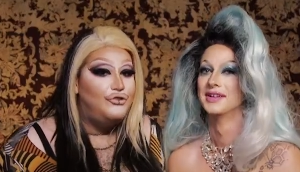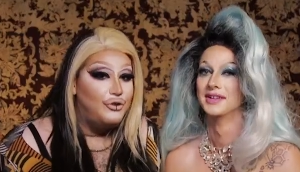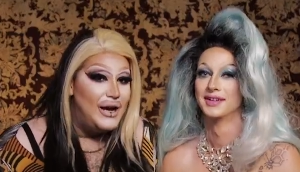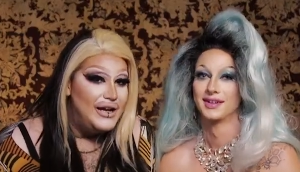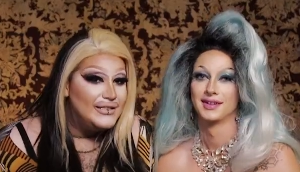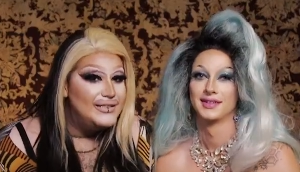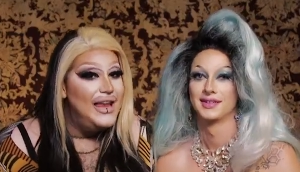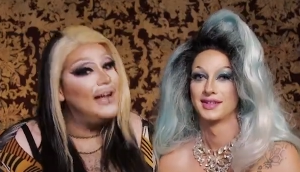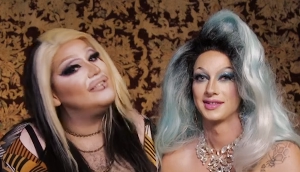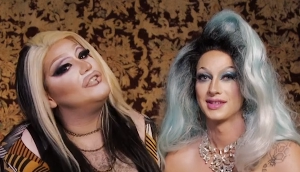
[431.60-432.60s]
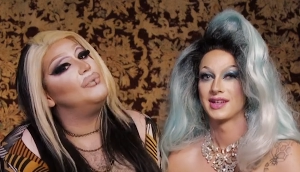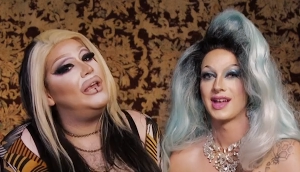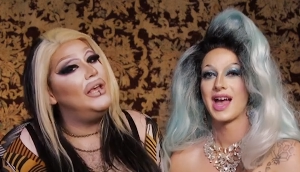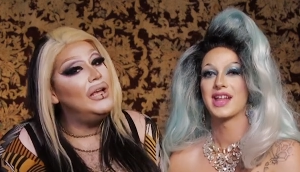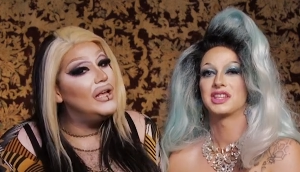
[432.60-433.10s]
Speaker 1: Join us next
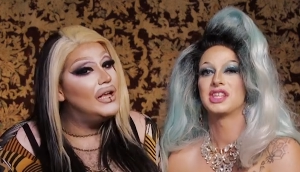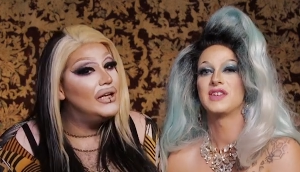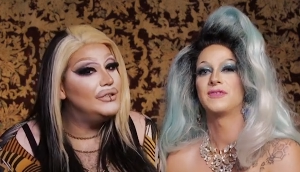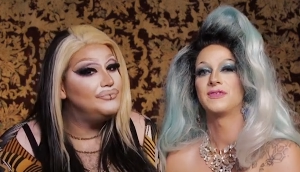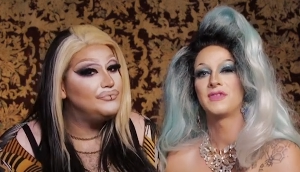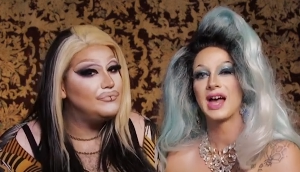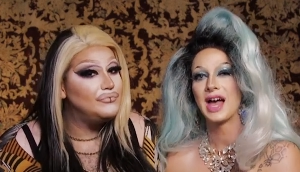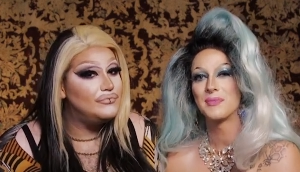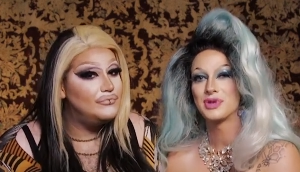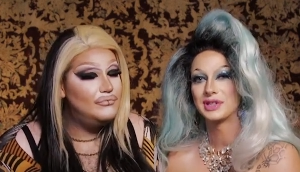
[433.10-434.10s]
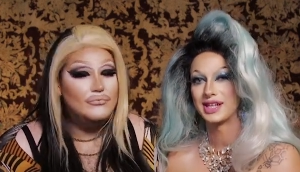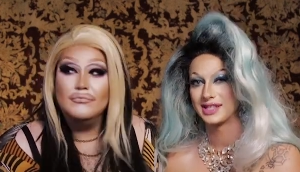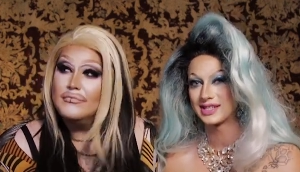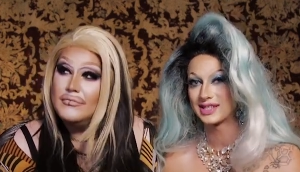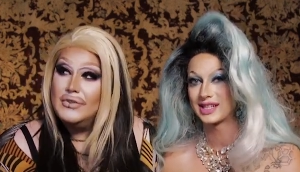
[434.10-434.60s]
week at the
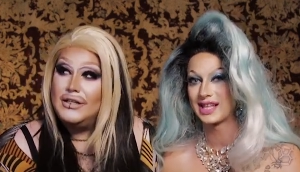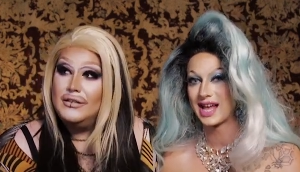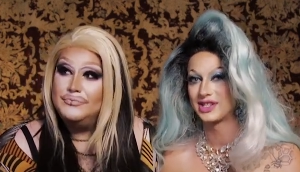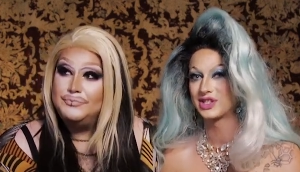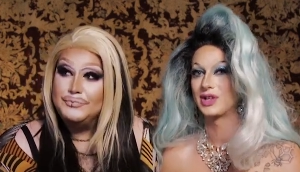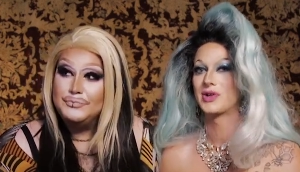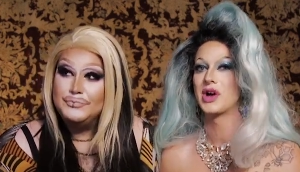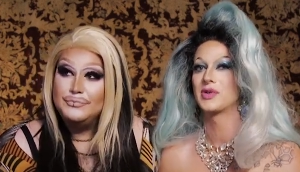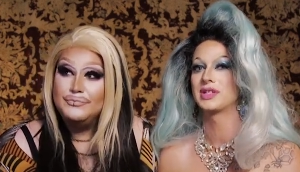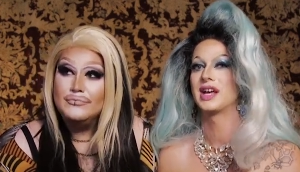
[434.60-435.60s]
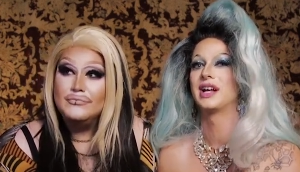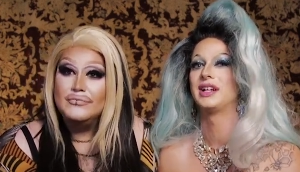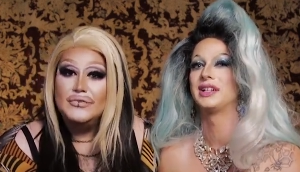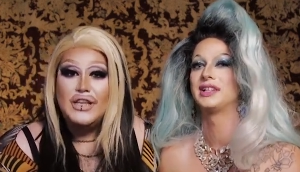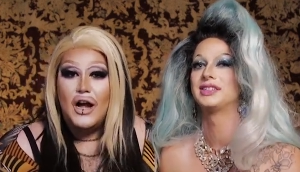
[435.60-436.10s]
Speaker 2: fabulous Gladstone
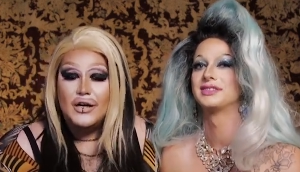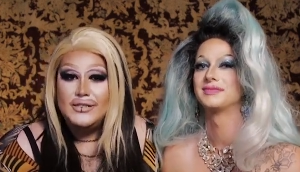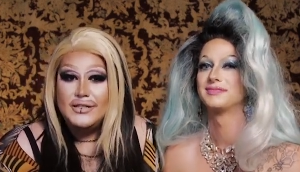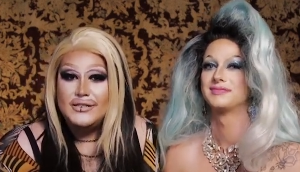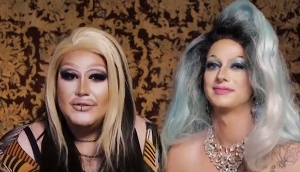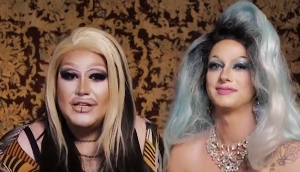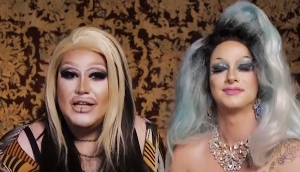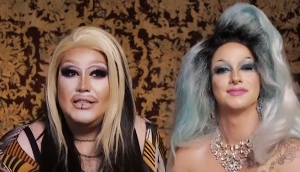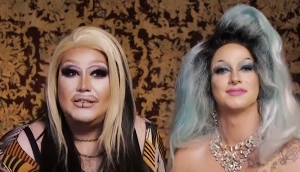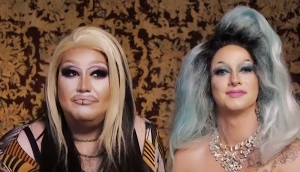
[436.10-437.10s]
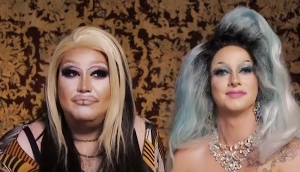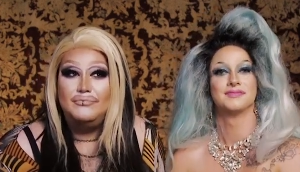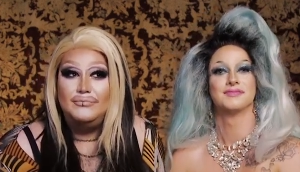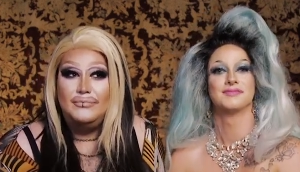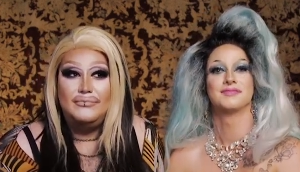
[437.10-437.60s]
Hotel, the
Speaker 1: artsiest hotel
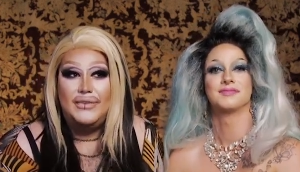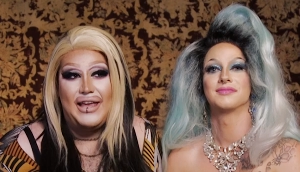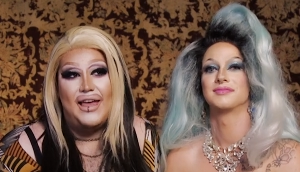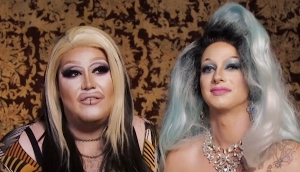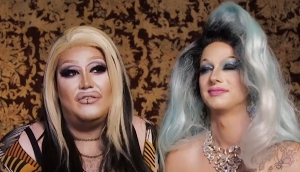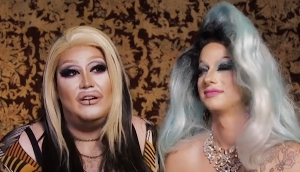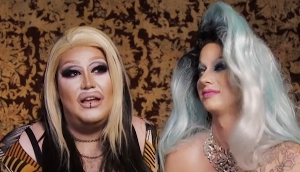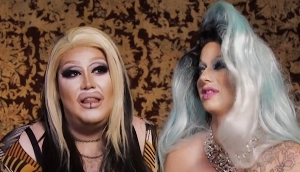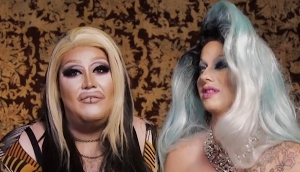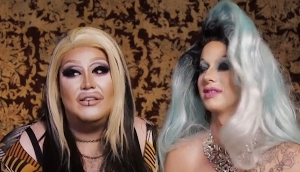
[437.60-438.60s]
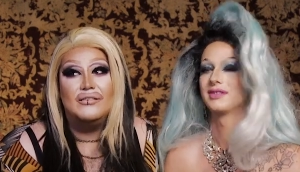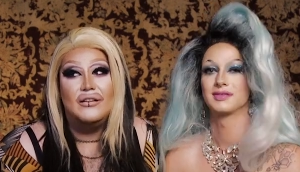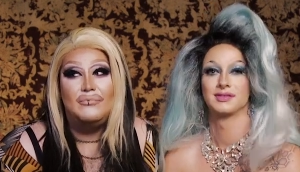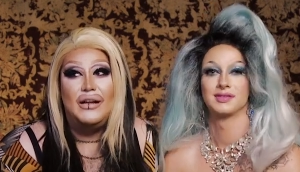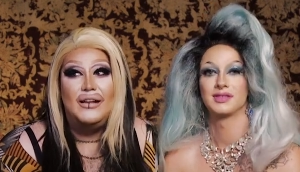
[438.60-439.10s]
like ever. I love it
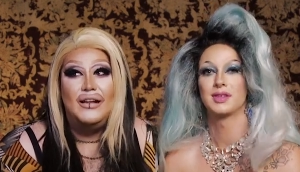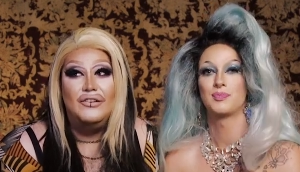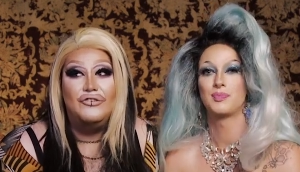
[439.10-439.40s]
so much. The